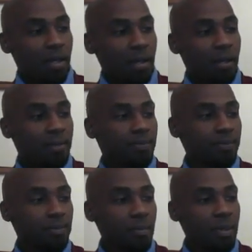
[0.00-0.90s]

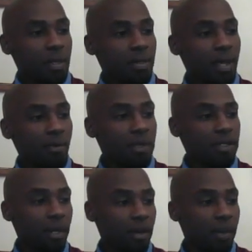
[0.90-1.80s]
The thing I
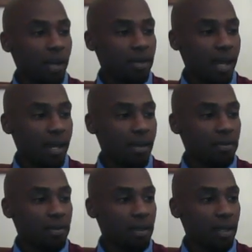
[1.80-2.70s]
want to talk about
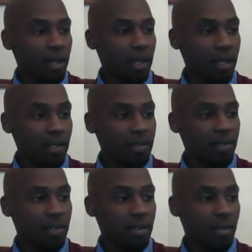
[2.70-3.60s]
now is